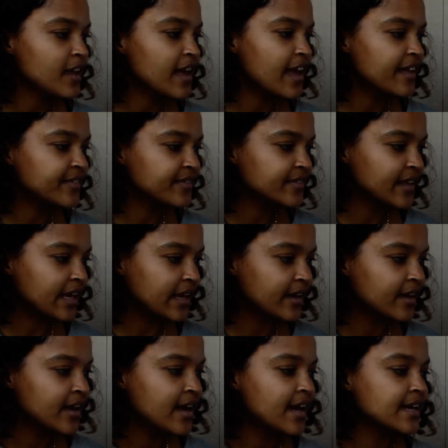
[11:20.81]
And they
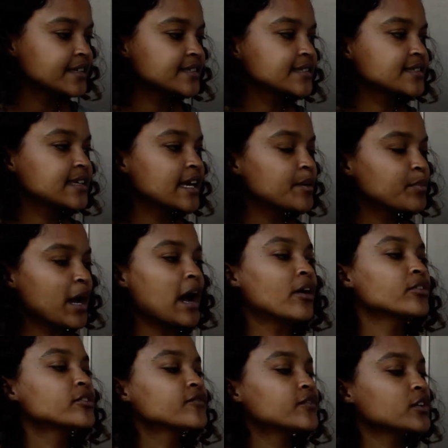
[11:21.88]
escape
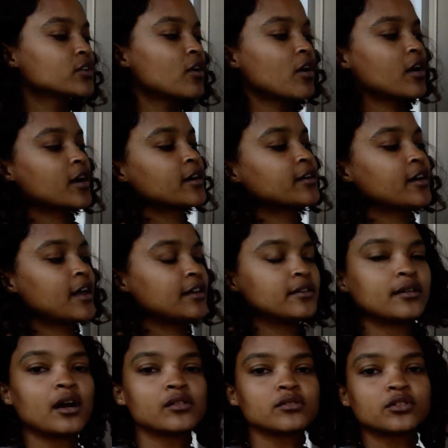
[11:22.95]
out of the car and
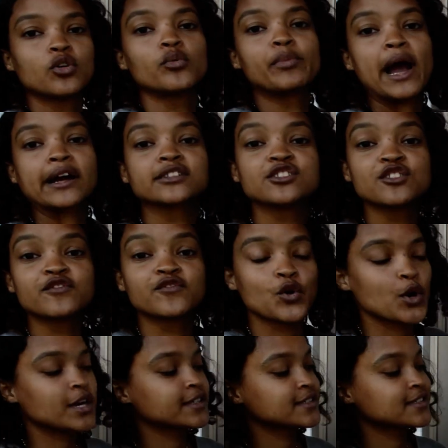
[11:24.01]
go back to the
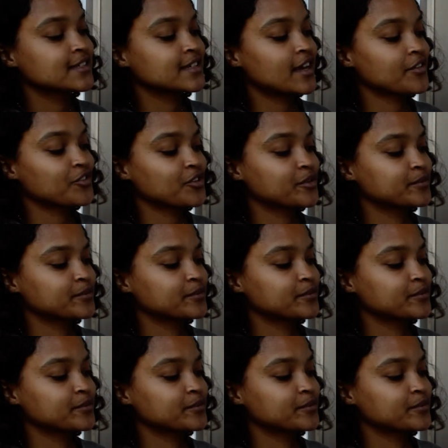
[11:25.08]
forest together.